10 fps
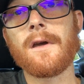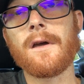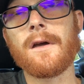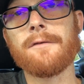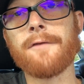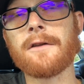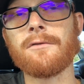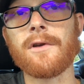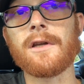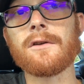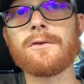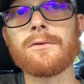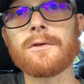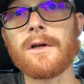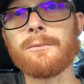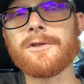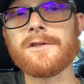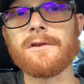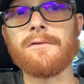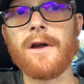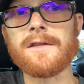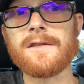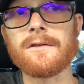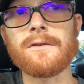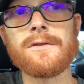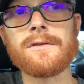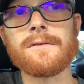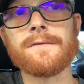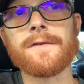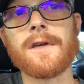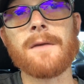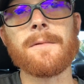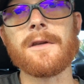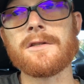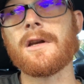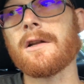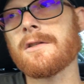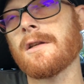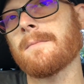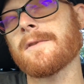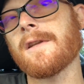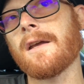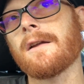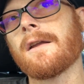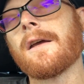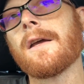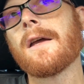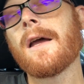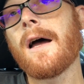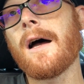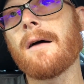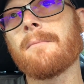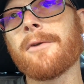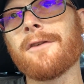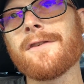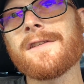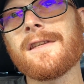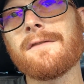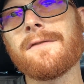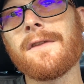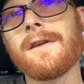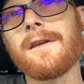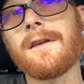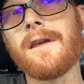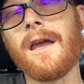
a factory intercooler, which is a great solution for keeping your charge temps down. But obviously if the